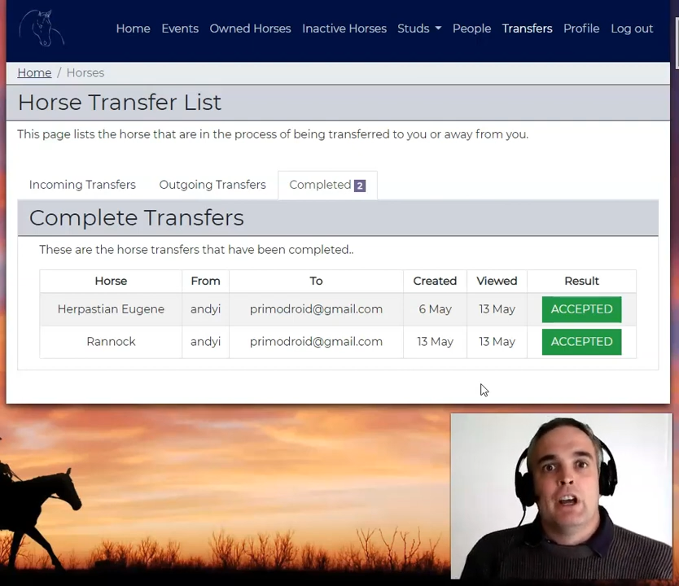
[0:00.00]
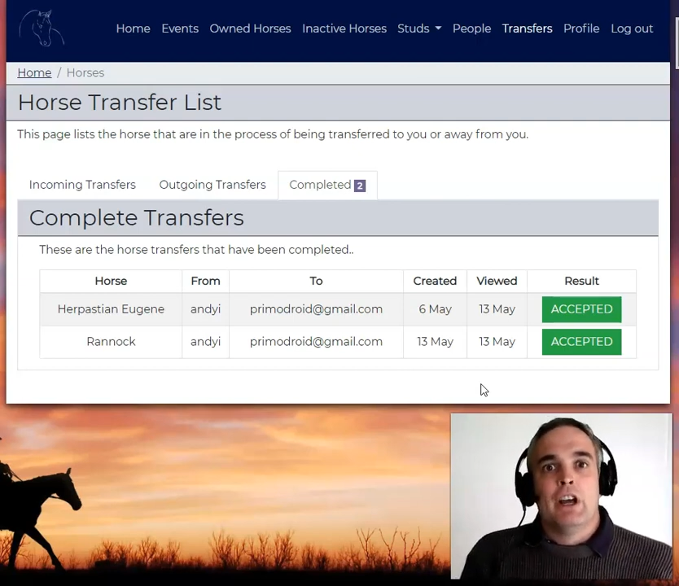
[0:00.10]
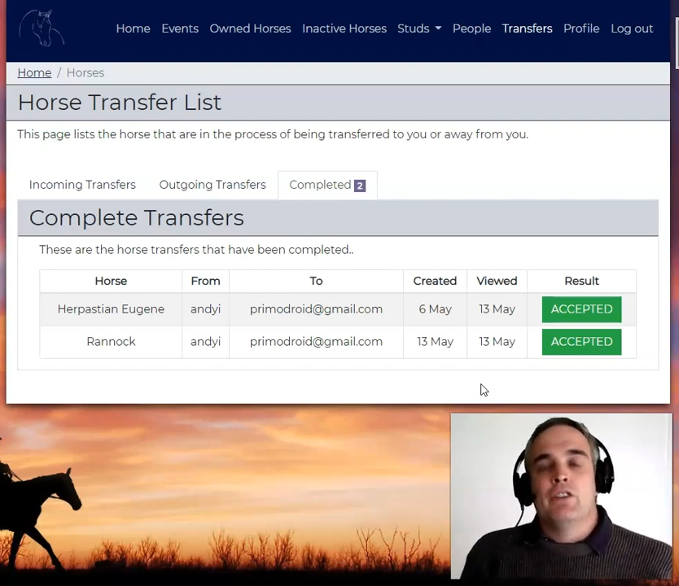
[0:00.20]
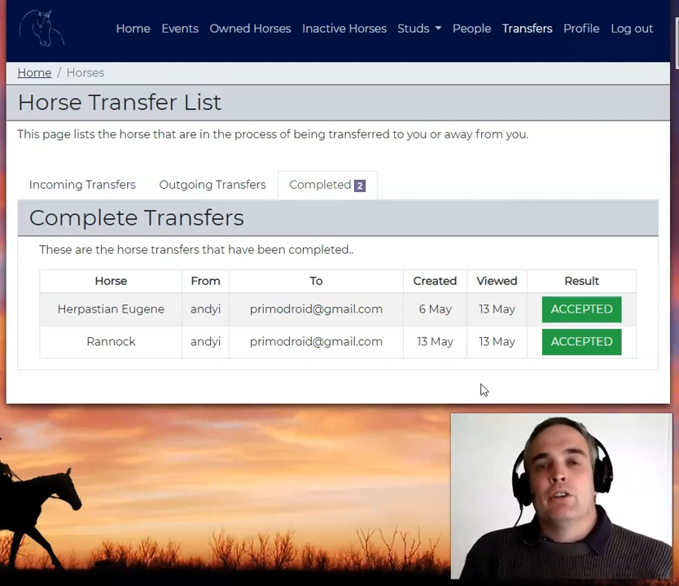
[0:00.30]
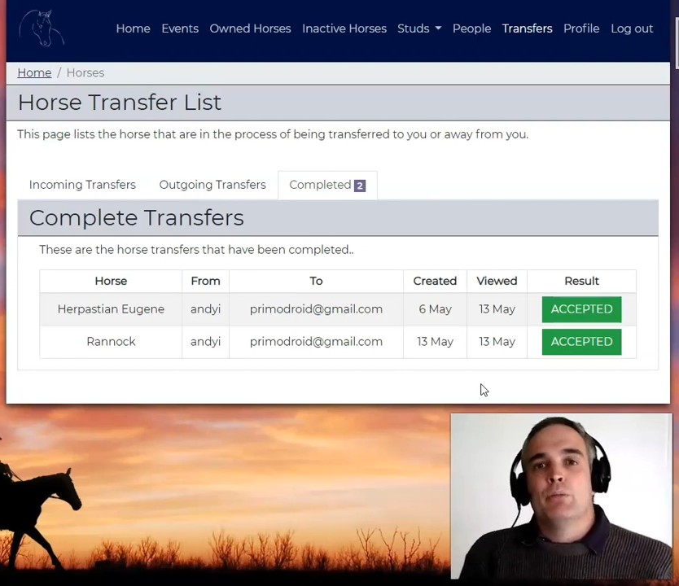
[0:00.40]

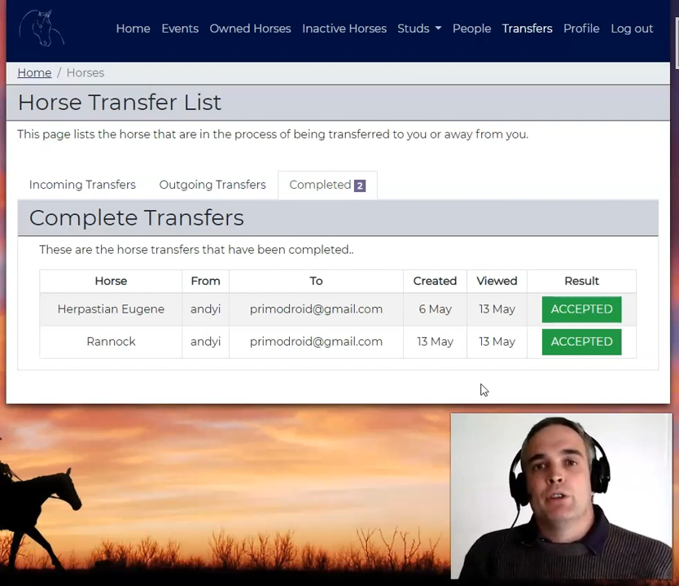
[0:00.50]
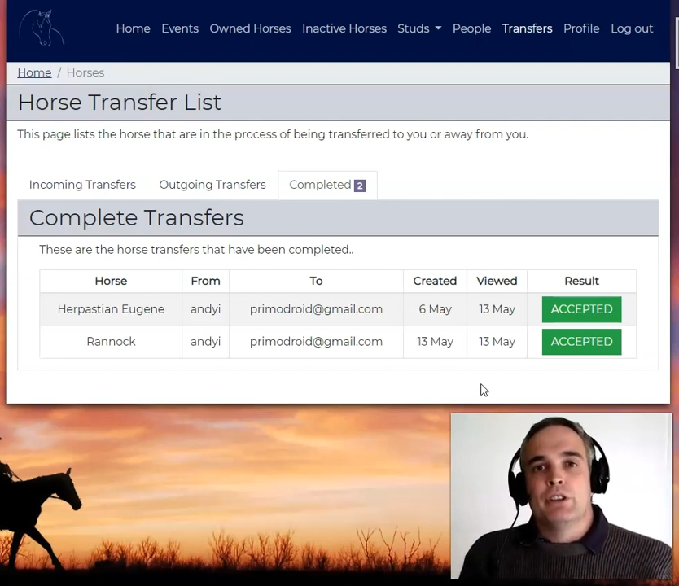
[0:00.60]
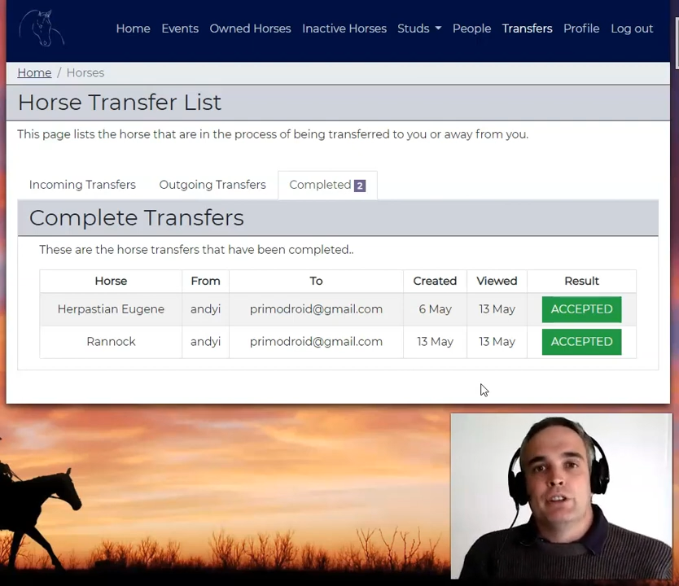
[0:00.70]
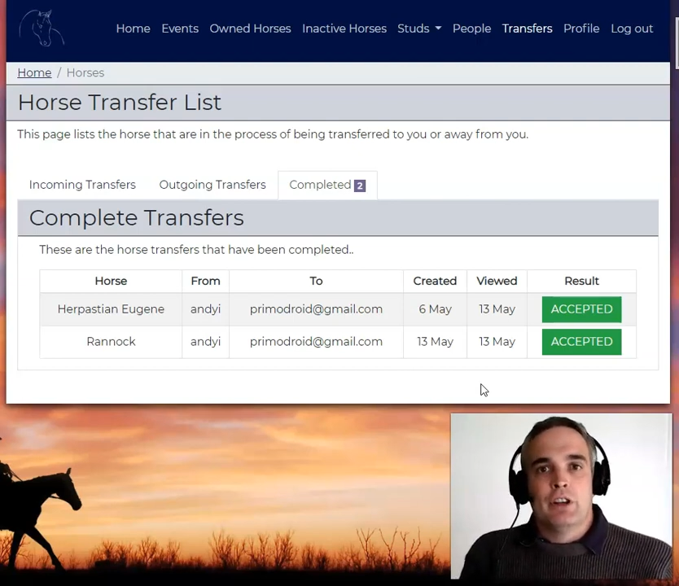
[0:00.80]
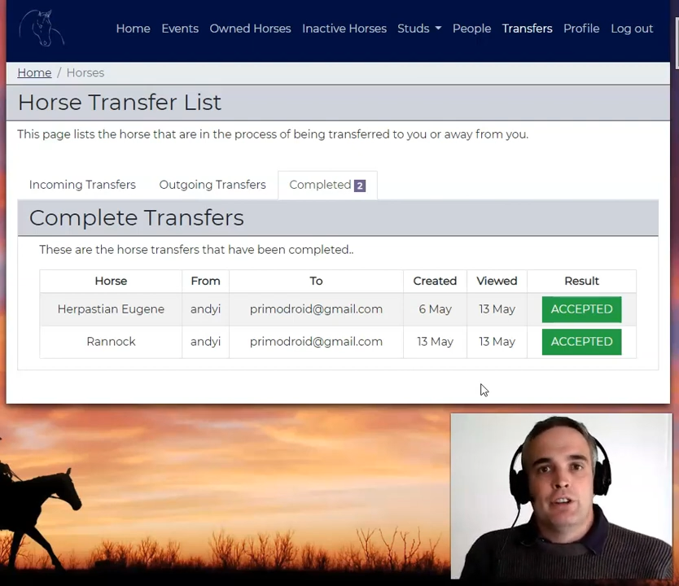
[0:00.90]
and there'll
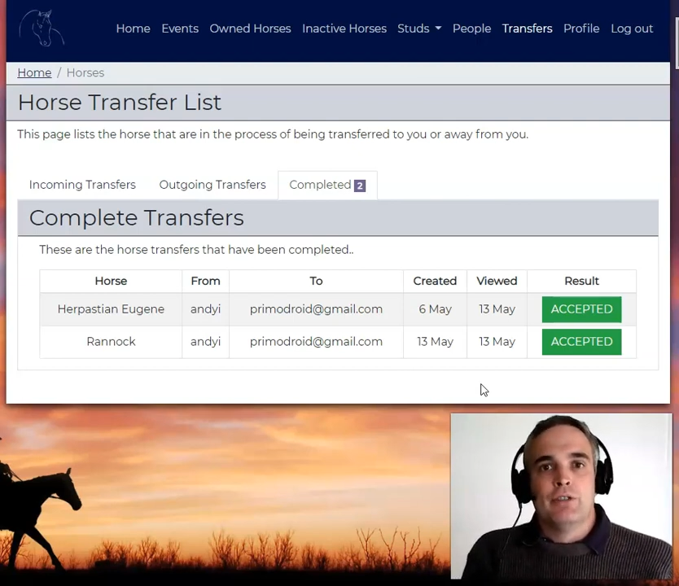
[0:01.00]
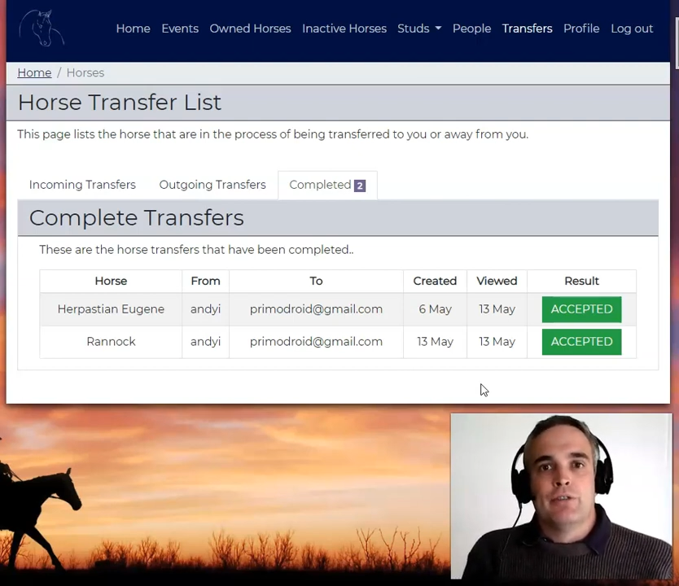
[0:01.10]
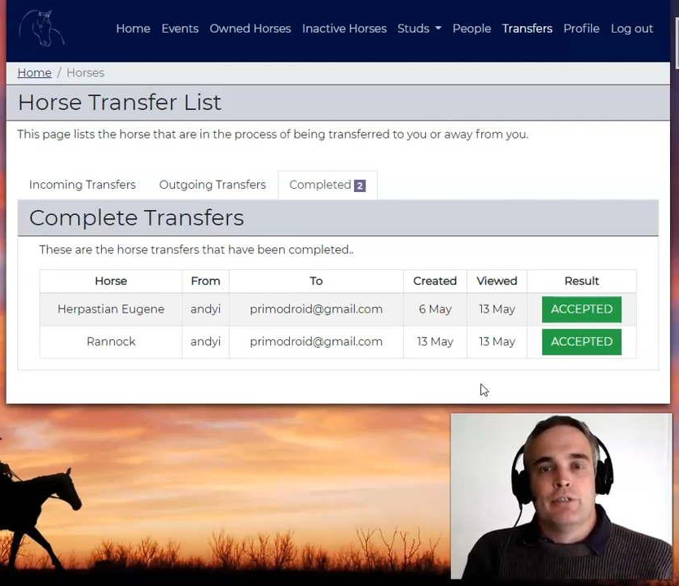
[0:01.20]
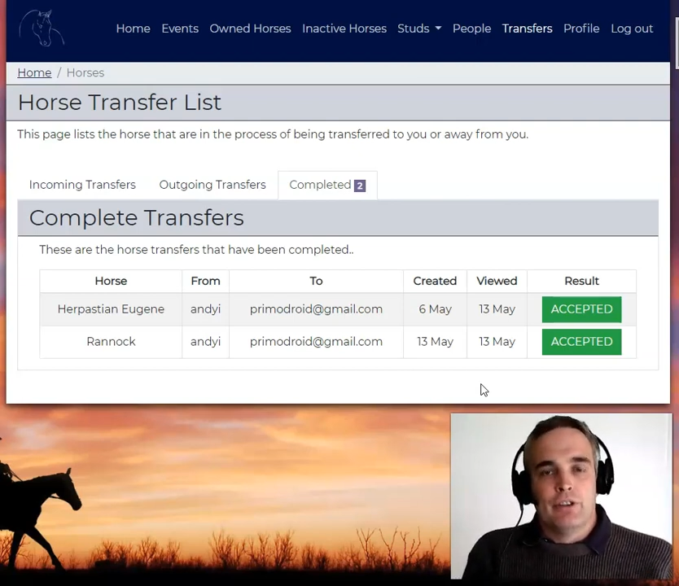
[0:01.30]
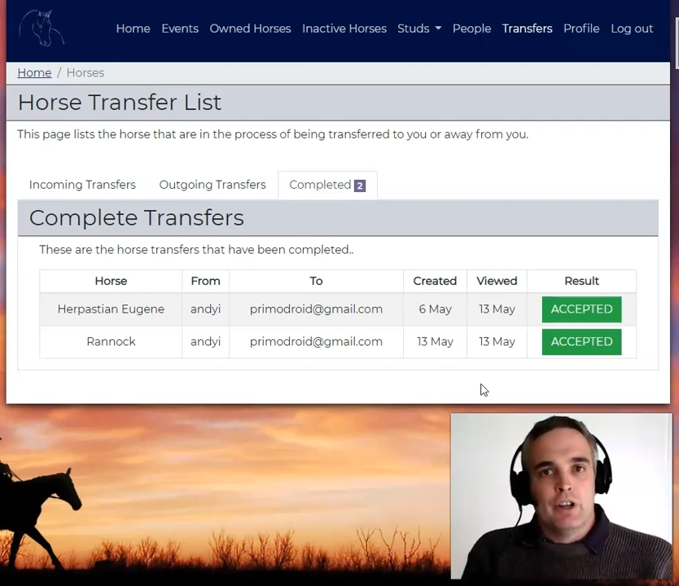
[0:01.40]
be a
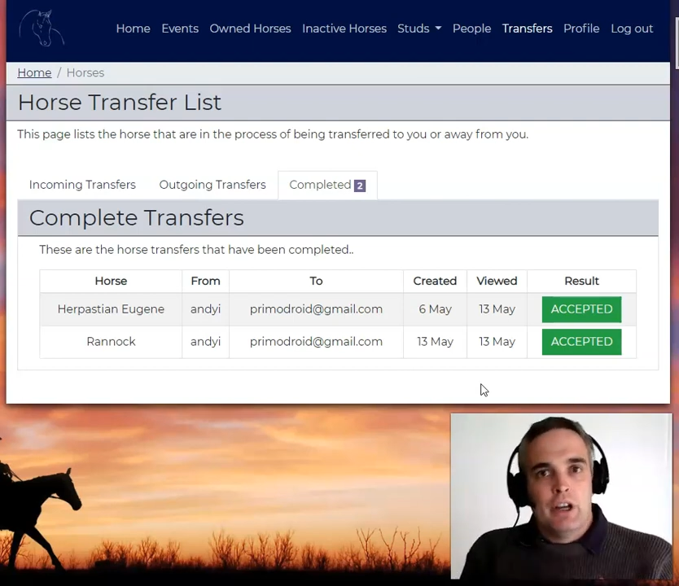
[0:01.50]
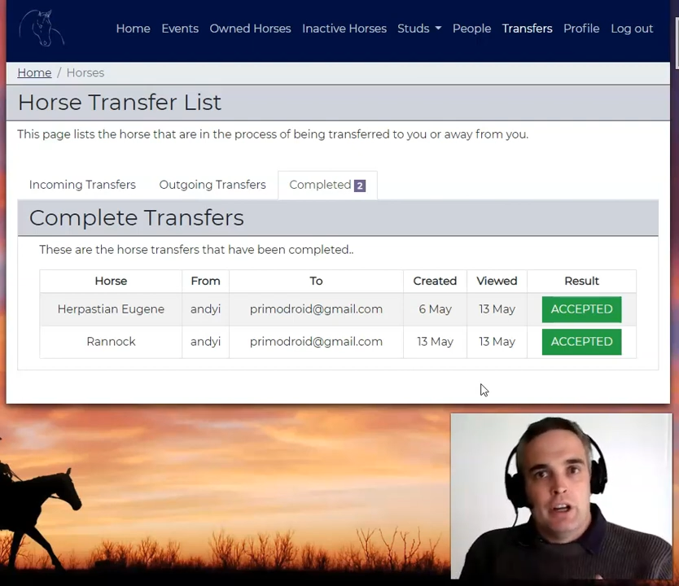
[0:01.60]
different